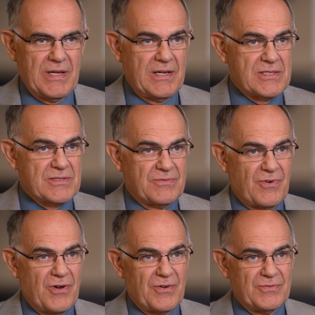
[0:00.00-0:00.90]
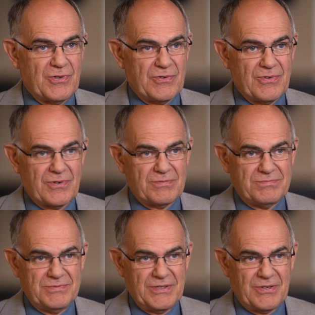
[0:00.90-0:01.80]
And it's evolved over,
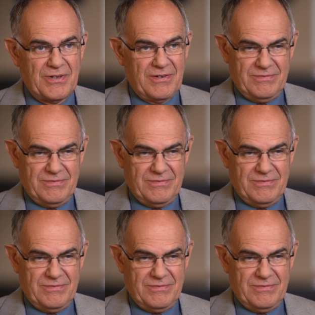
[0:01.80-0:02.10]
you know,